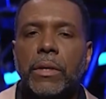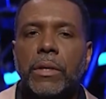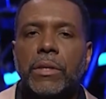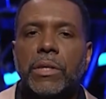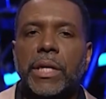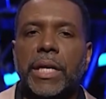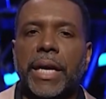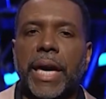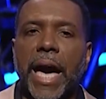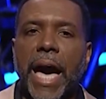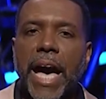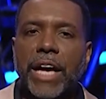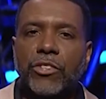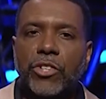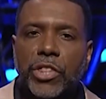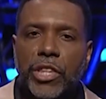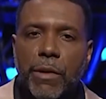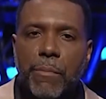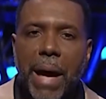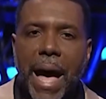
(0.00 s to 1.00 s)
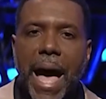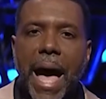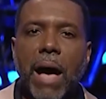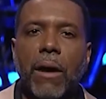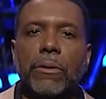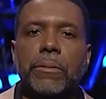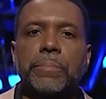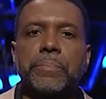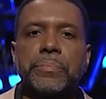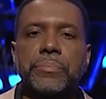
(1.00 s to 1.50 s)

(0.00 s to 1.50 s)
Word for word: to cast them out